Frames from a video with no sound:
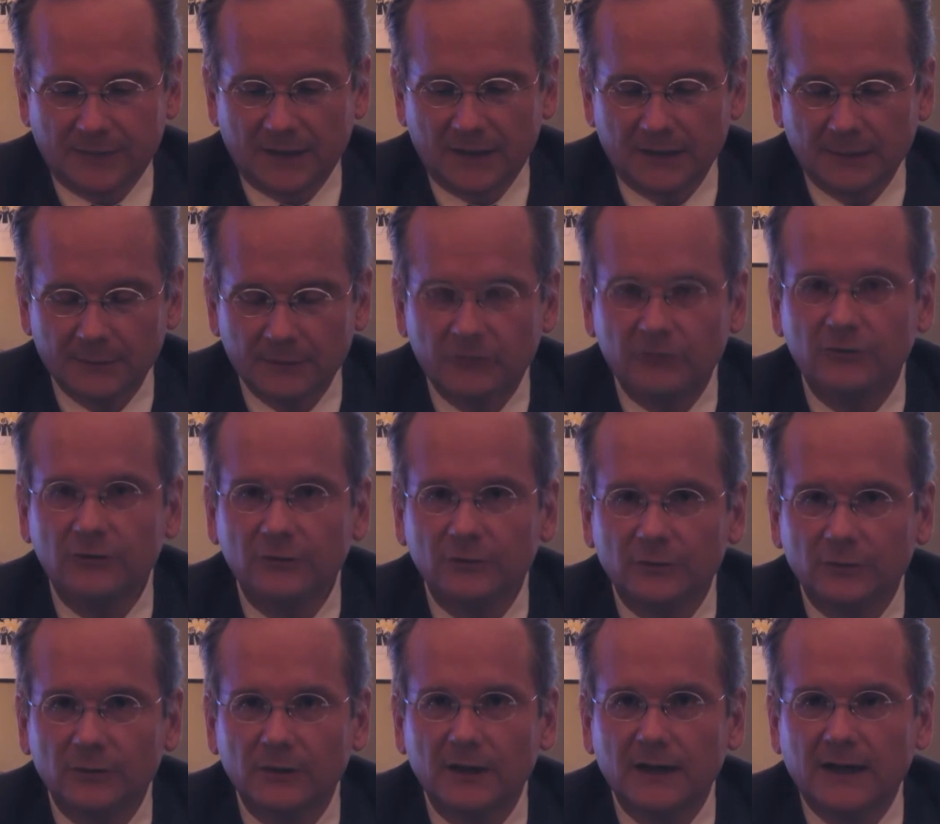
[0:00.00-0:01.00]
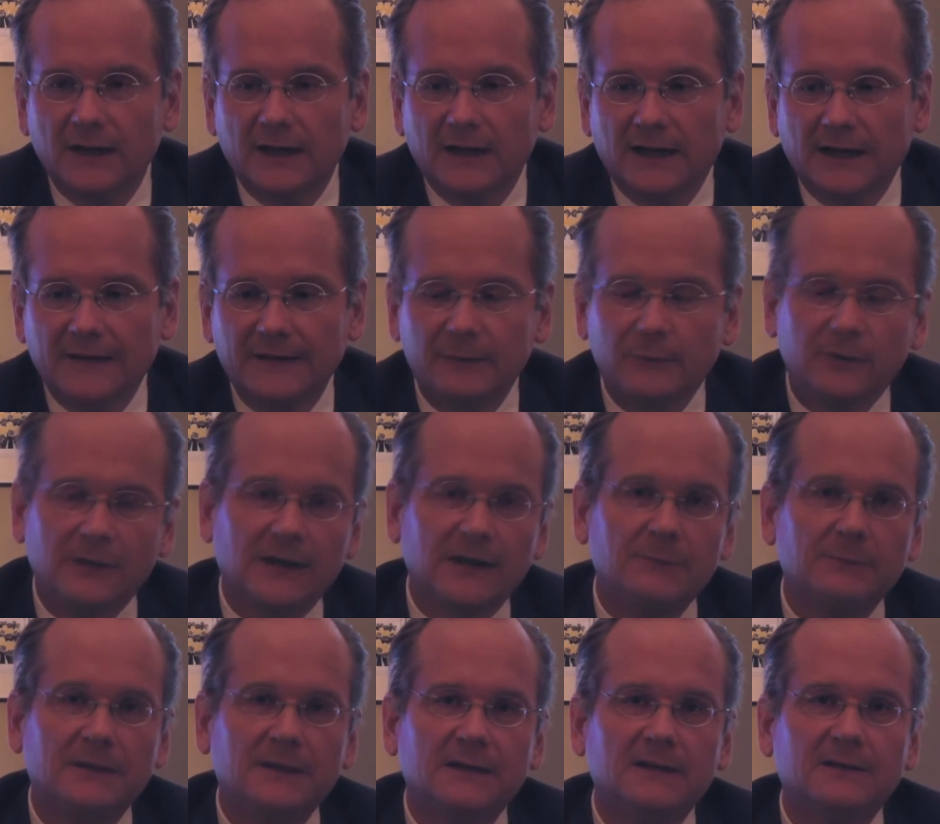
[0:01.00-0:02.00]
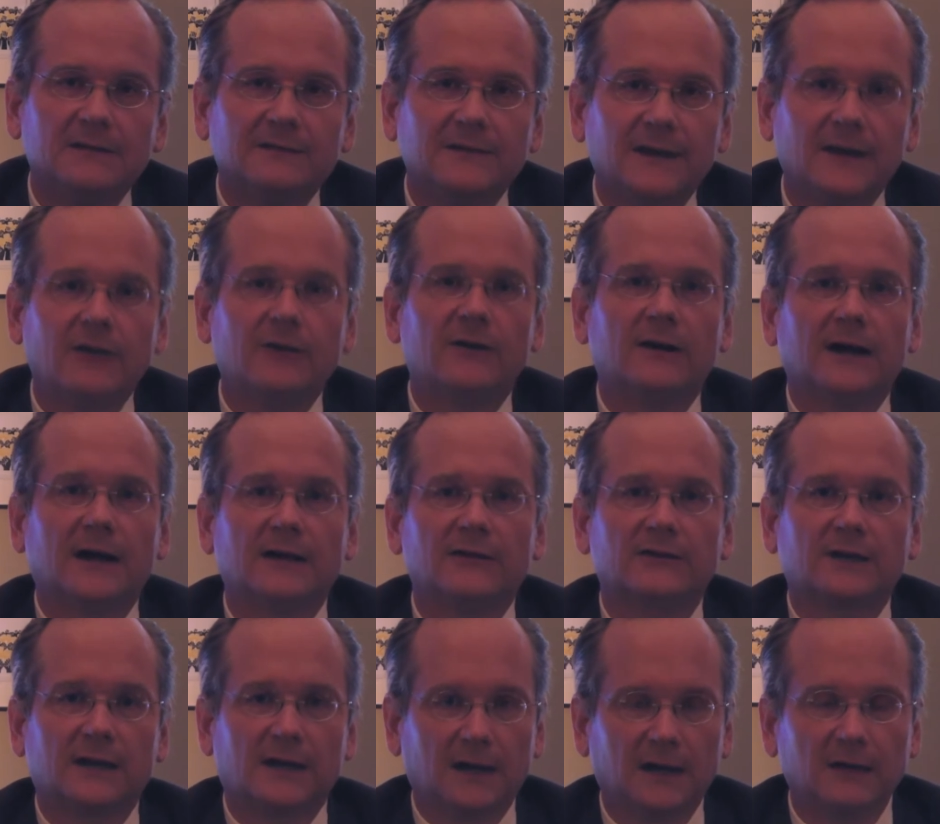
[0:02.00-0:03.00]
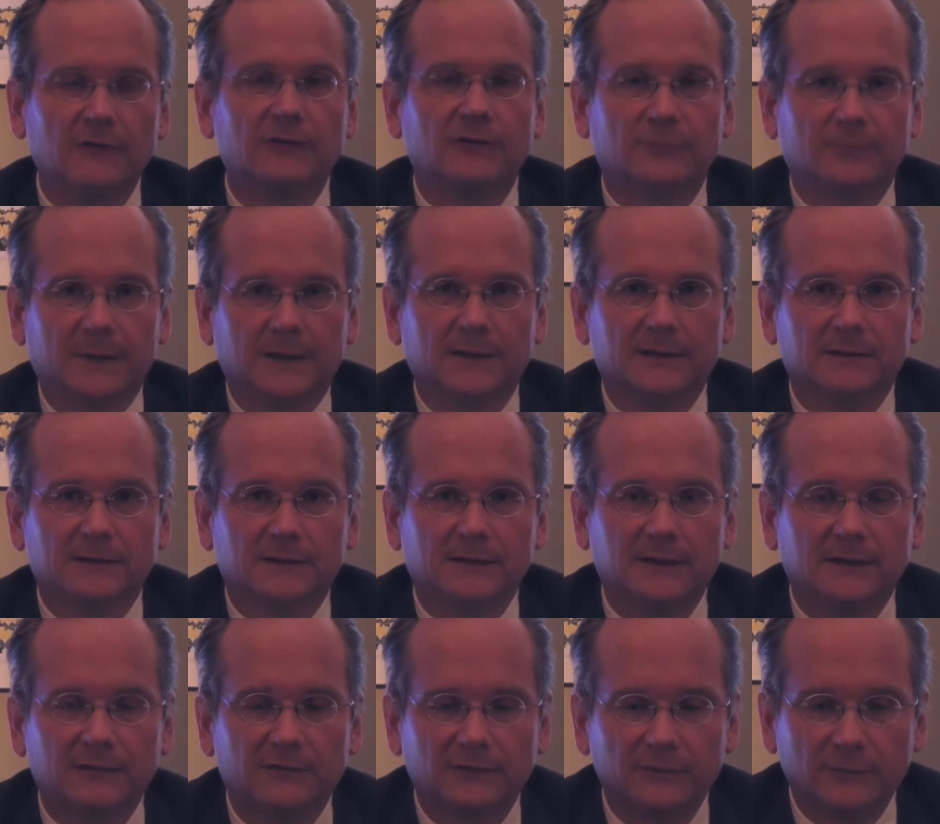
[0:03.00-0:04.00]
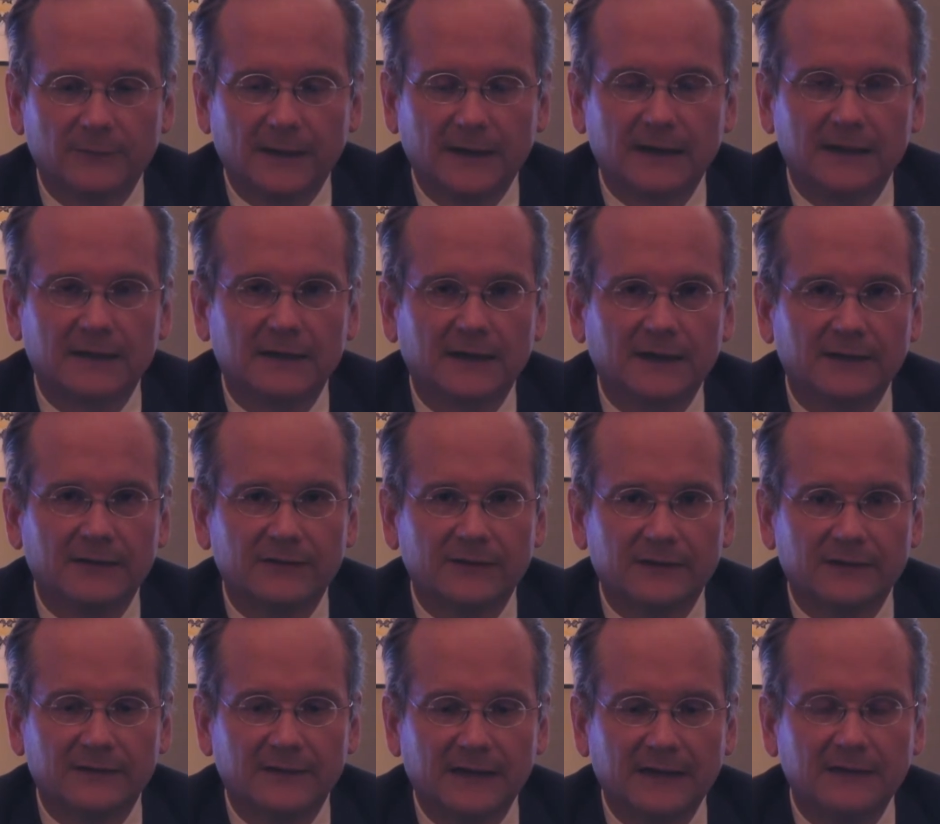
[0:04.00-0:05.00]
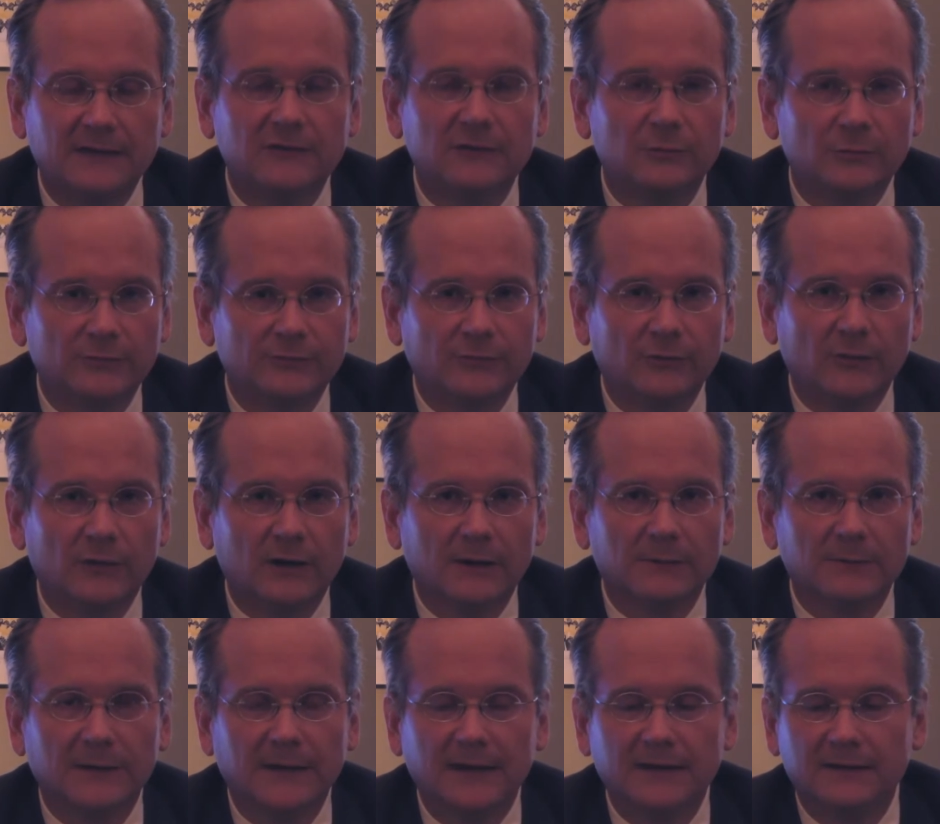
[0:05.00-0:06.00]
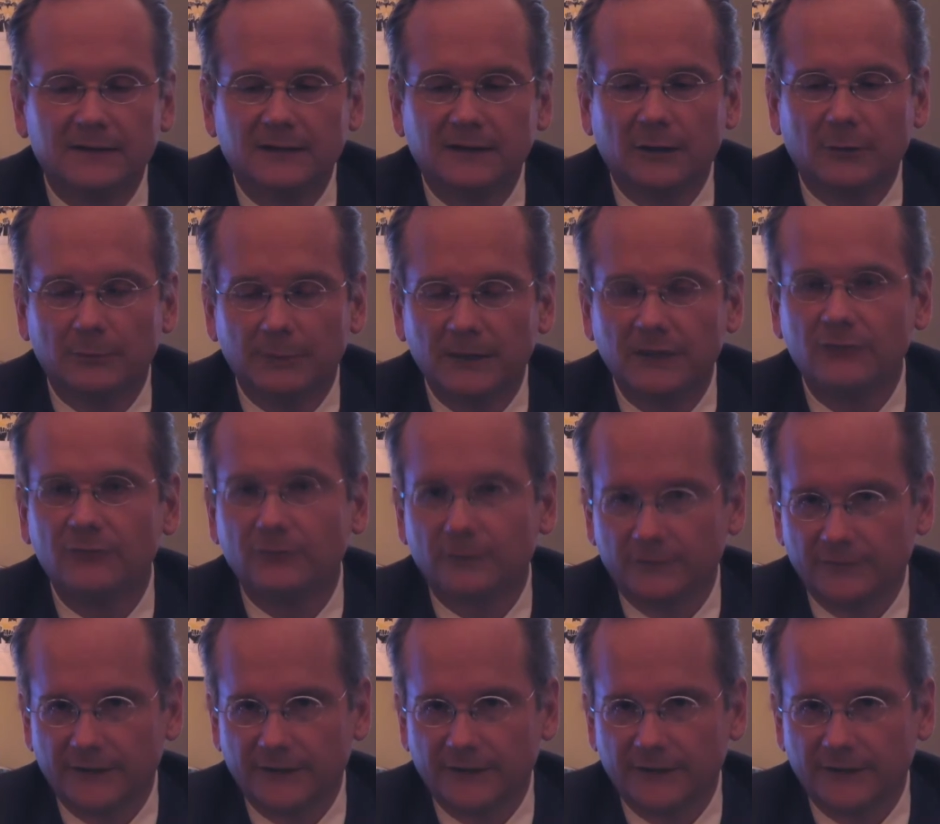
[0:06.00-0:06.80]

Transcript: Number two, I think we've got to begin to terrorize congressmen into recognizing they need to reform, and peaceful